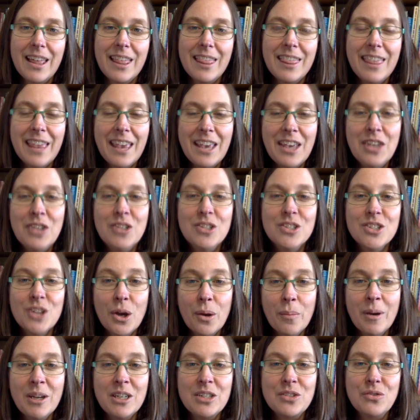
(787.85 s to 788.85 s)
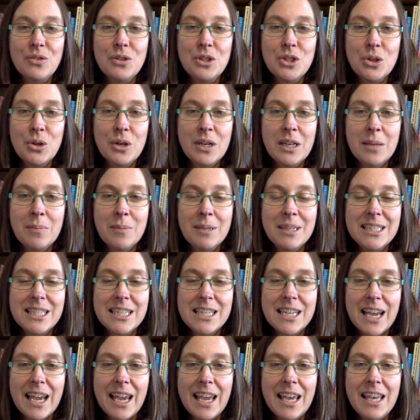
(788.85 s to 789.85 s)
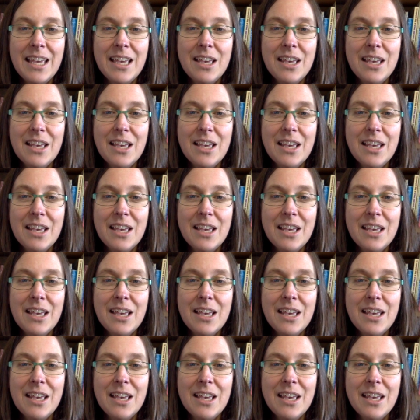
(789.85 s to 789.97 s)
Thank you so much for joining me today.